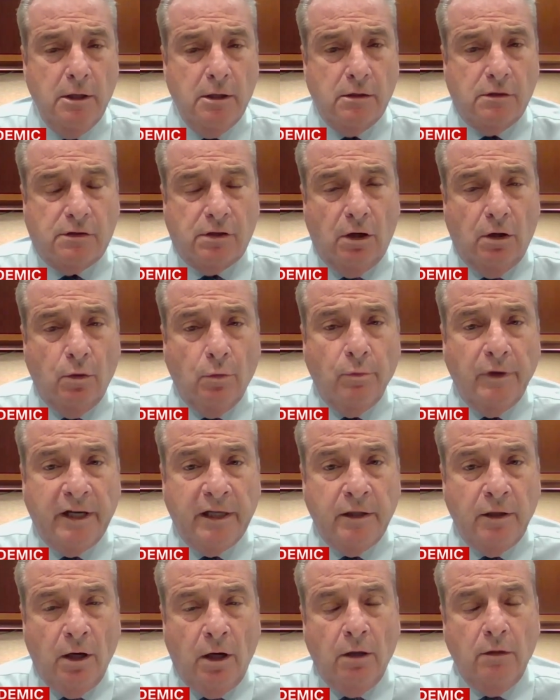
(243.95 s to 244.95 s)
So we
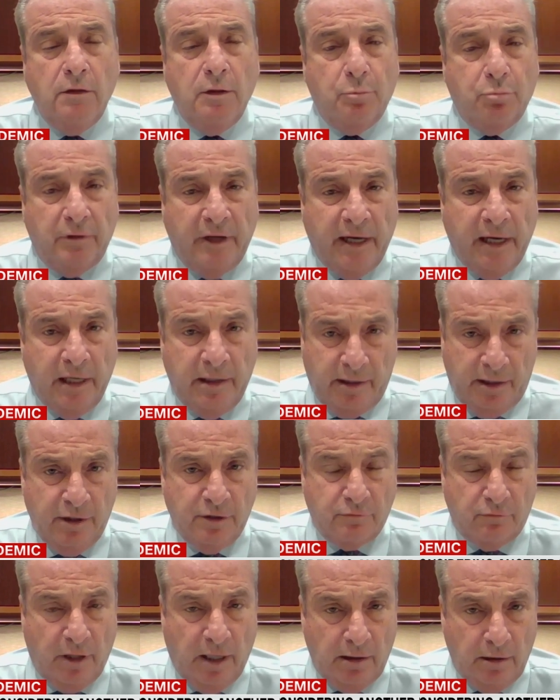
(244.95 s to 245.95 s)
know the brand
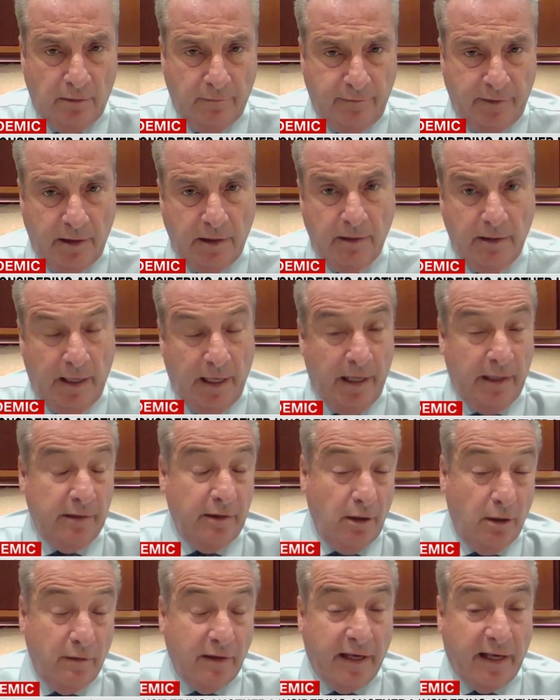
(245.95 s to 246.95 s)
is relevant. And,
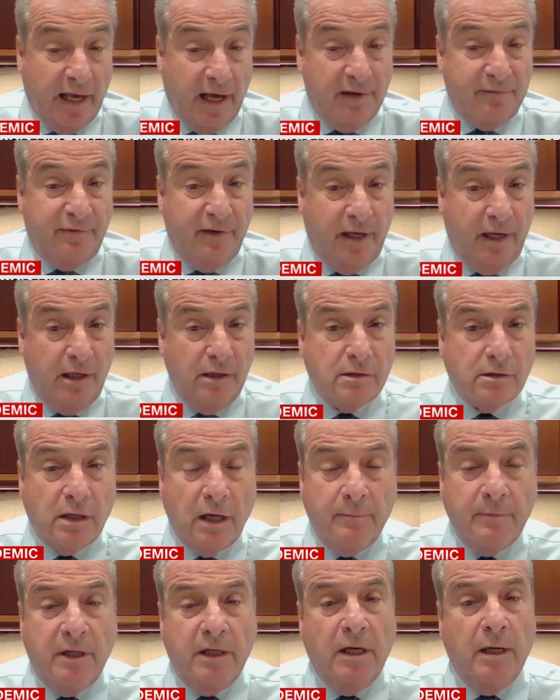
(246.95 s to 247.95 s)
you know, the cafes
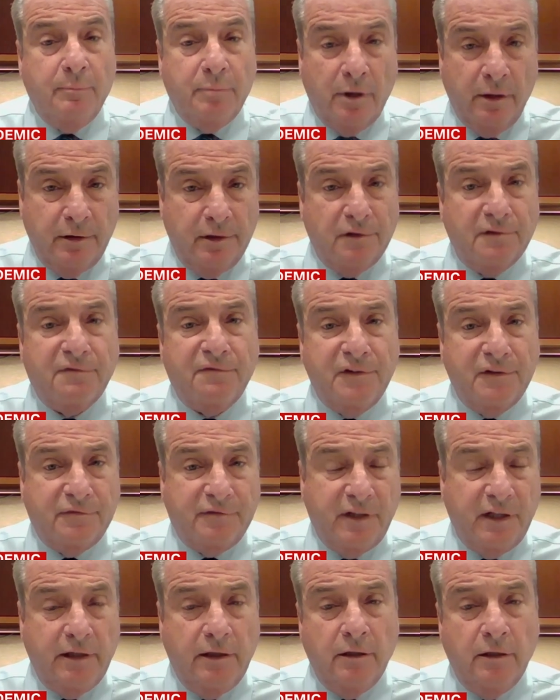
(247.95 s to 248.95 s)
coming up on their
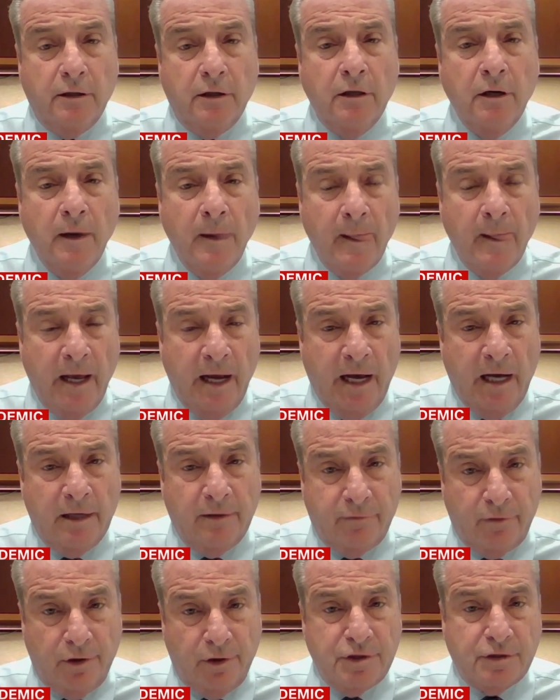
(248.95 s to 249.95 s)
50 year
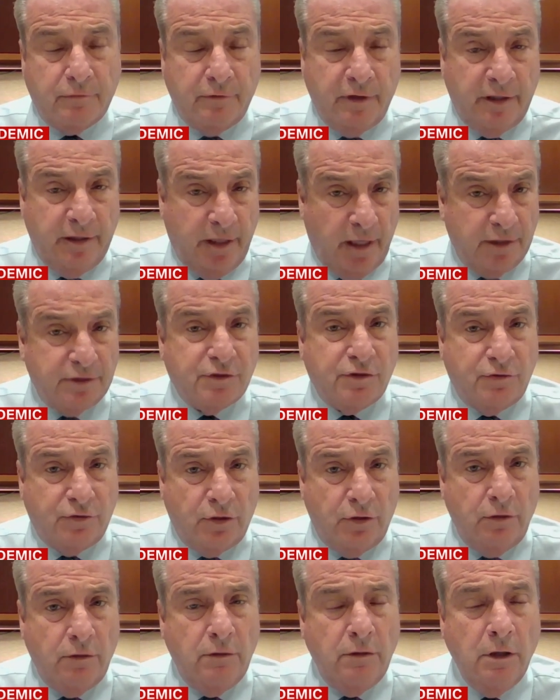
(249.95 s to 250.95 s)
anniversary next
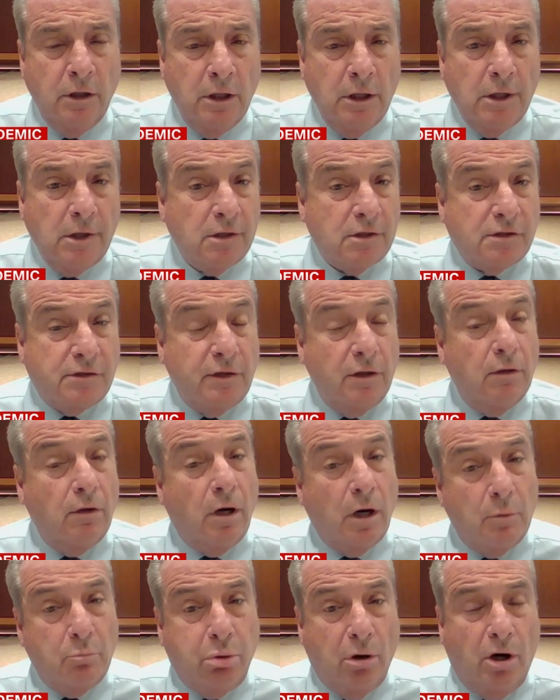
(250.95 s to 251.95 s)
June still
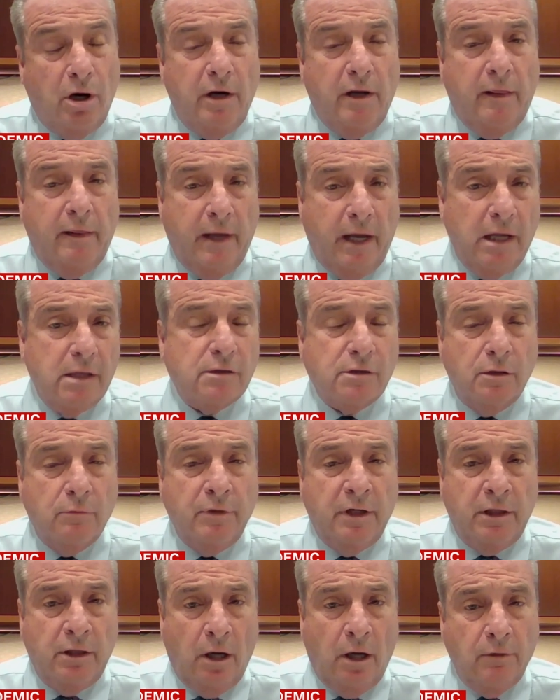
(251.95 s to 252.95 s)
are part of that. So
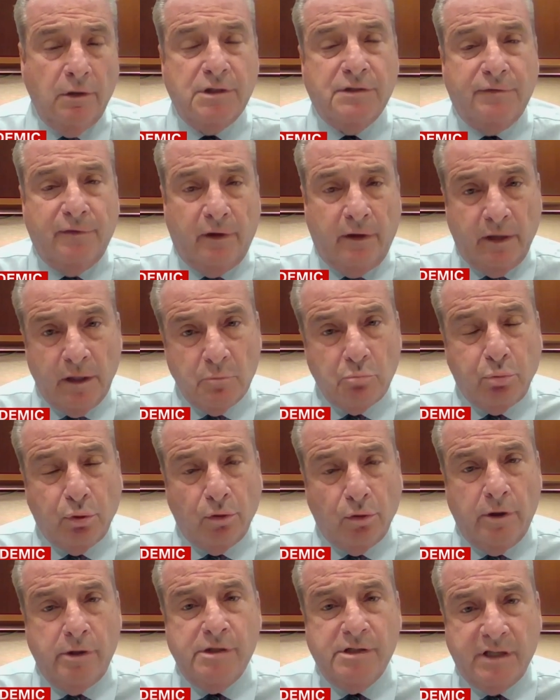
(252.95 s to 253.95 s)
we know it's very
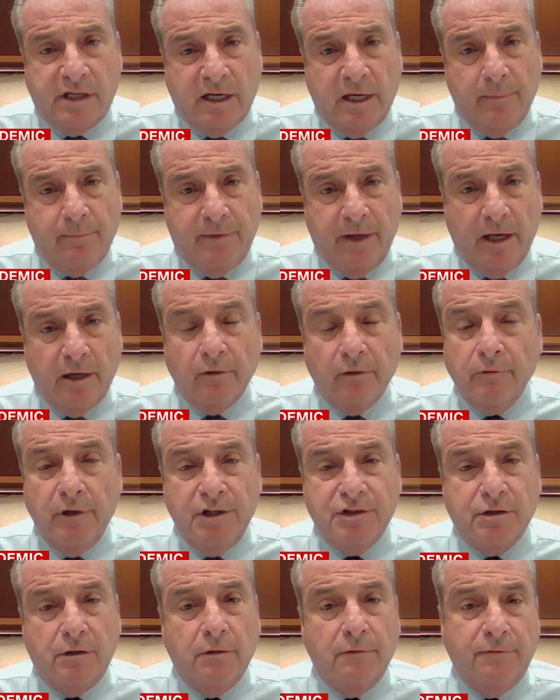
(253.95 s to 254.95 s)
important to keep that
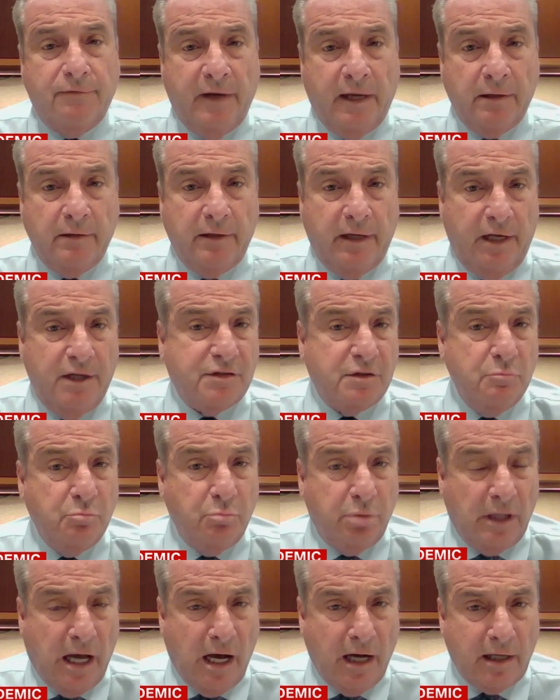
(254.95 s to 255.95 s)
original foundation
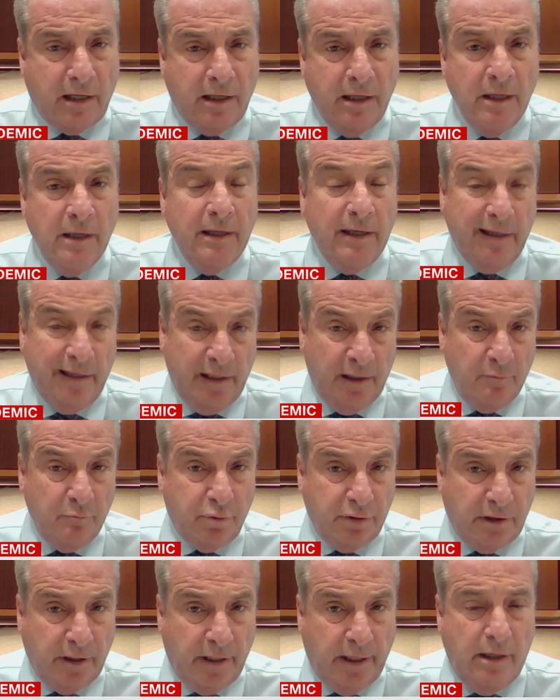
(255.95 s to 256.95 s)
block in
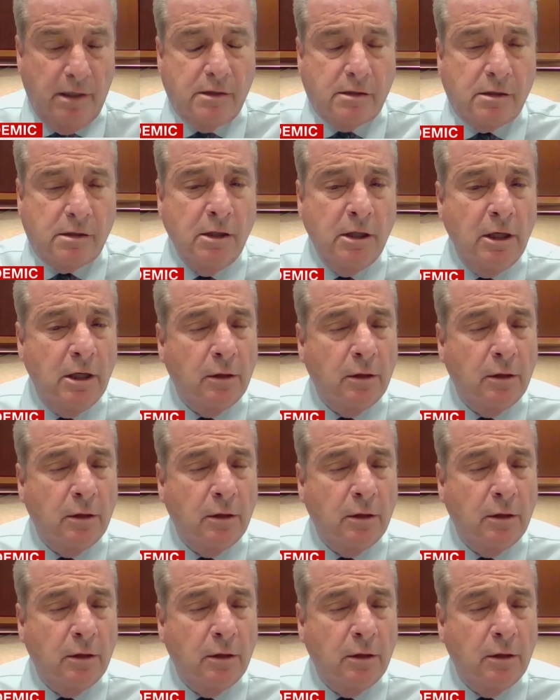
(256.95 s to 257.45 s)
place.